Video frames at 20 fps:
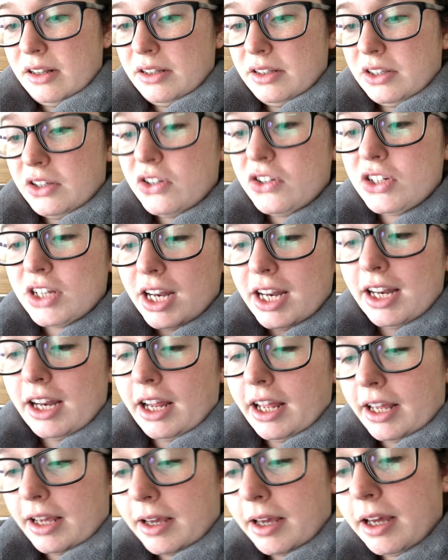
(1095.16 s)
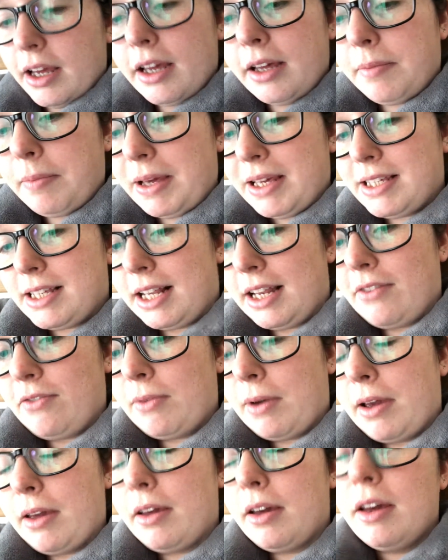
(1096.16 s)
usually, like, basically if
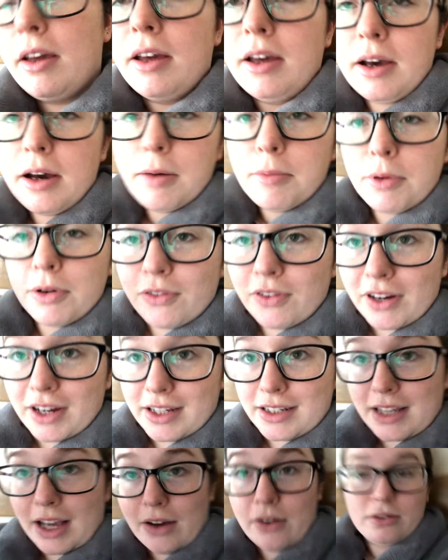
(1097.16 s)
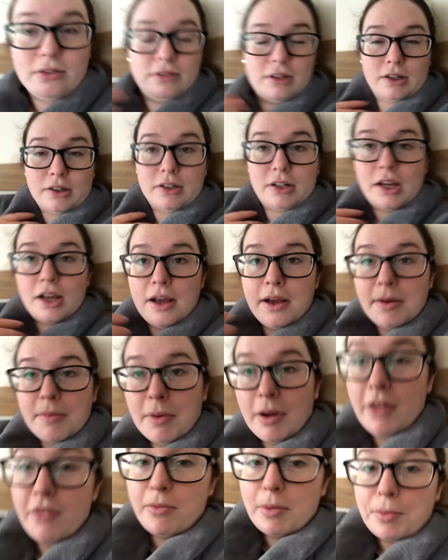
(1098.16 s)
my boyfriend goes out, oh god,
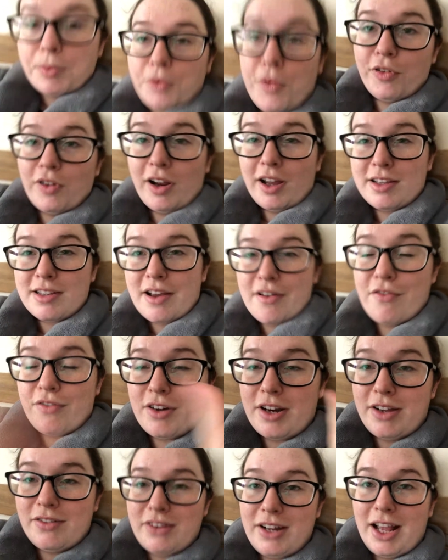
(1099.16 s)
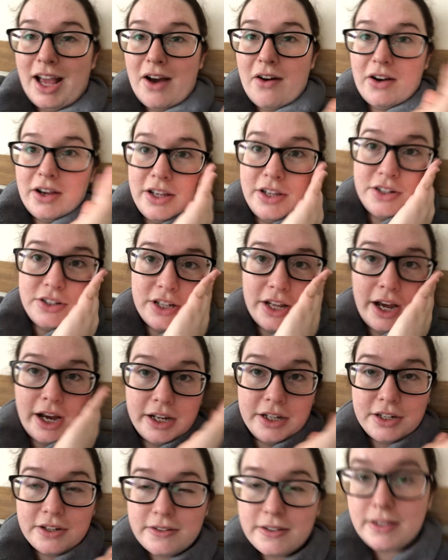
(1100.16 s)
but if my boyfriend goes out for an evening out,
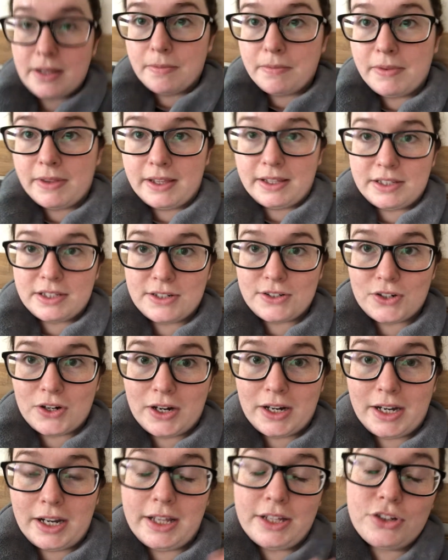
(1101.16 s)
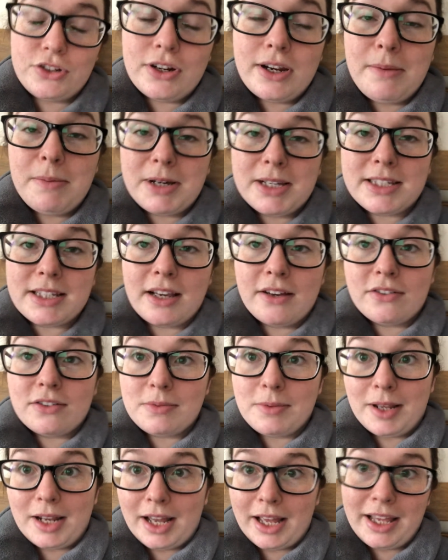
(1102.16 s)
I do something to try and like treat myself,
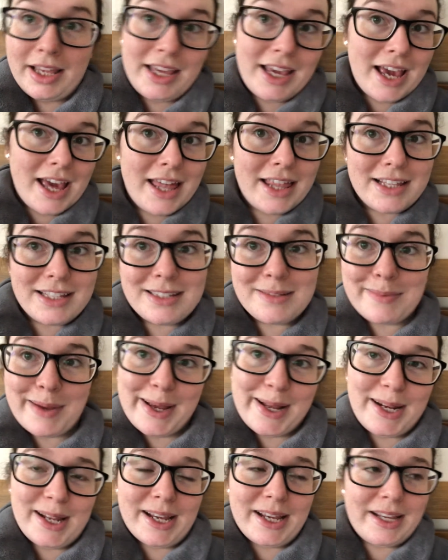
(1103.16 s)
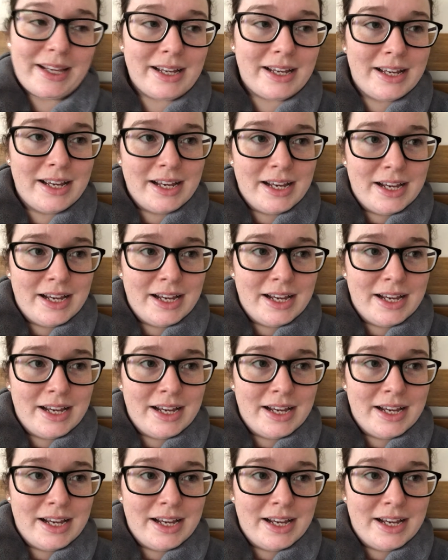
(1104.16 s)
to be like, yeah, this is my like